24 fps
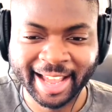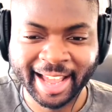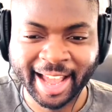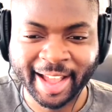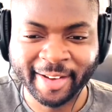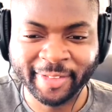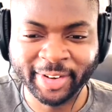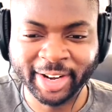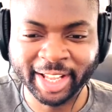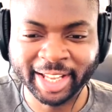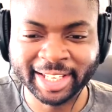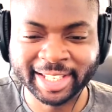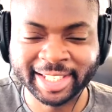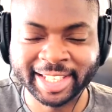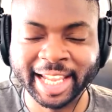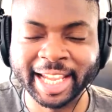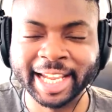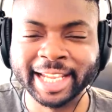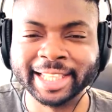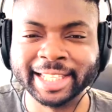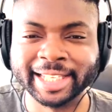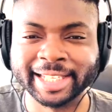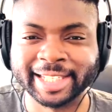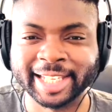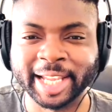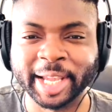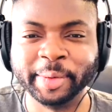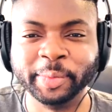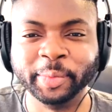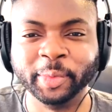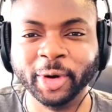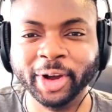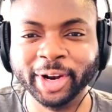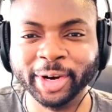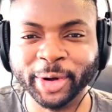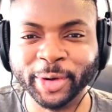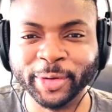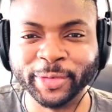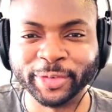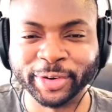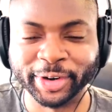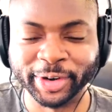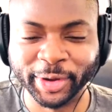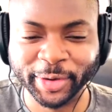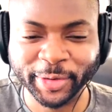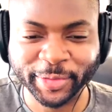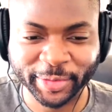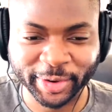I feel like he's taking the same one over
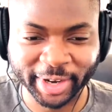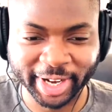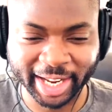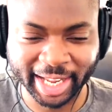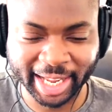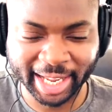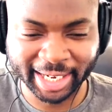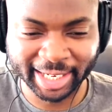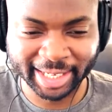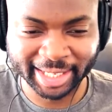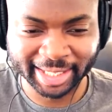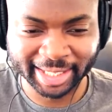and over again.